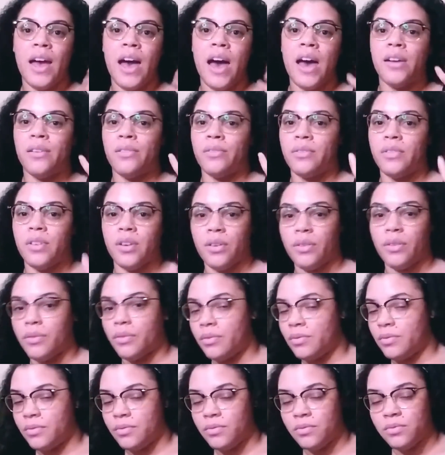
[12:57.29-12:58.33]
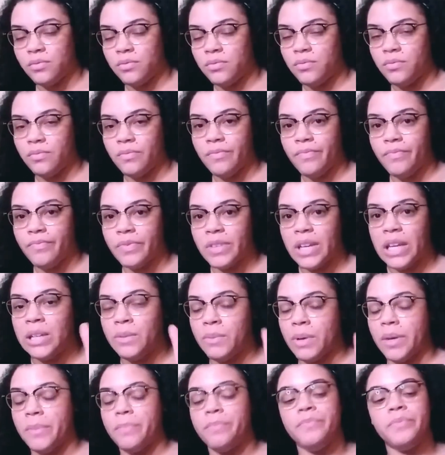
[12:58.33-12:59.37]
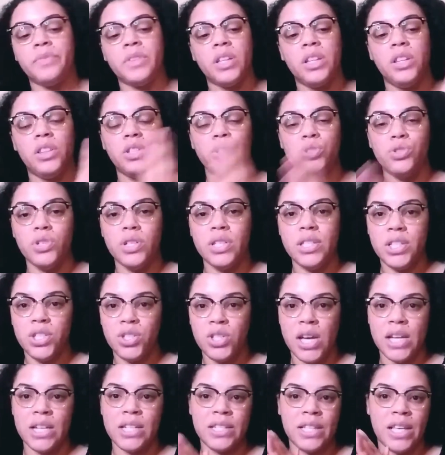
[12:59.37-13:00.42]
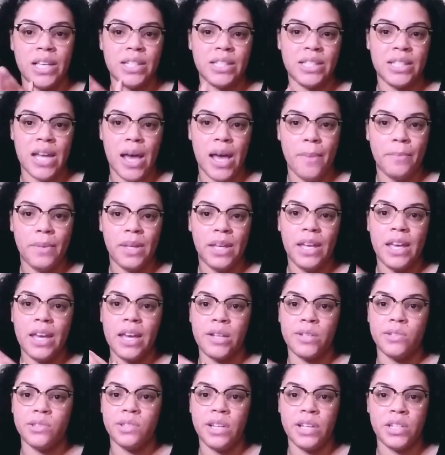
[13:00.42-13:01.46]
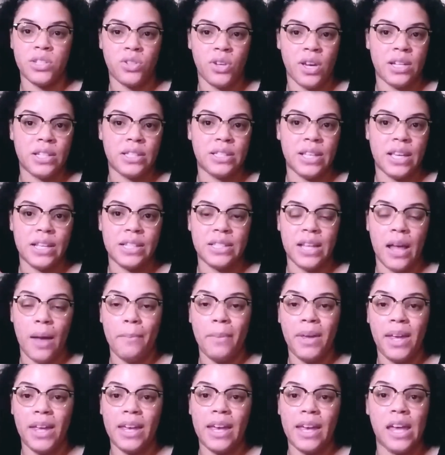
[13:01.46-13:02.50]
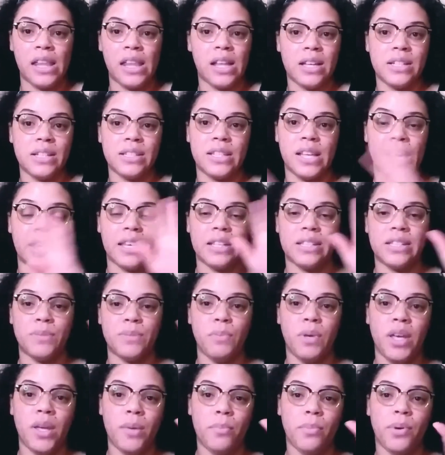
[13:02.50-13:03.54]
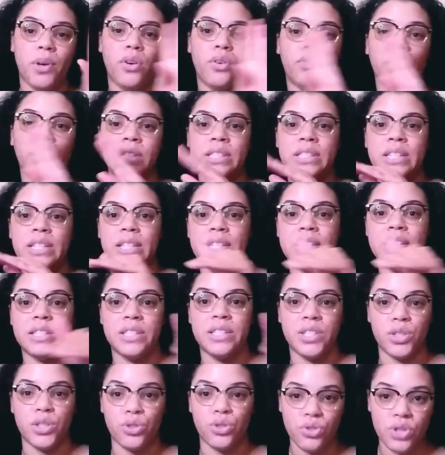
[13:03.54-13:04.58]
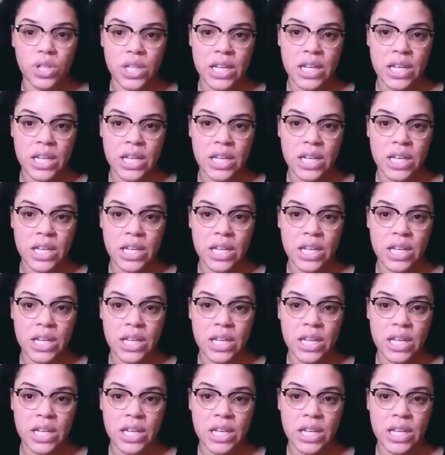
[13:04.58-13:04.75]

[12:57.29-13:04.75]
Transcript: I don't know. Anyway, Latrice is trying to say it's not me. Antoinette's trying to say it's not me. Kalon's like, It's me, but only to this degree.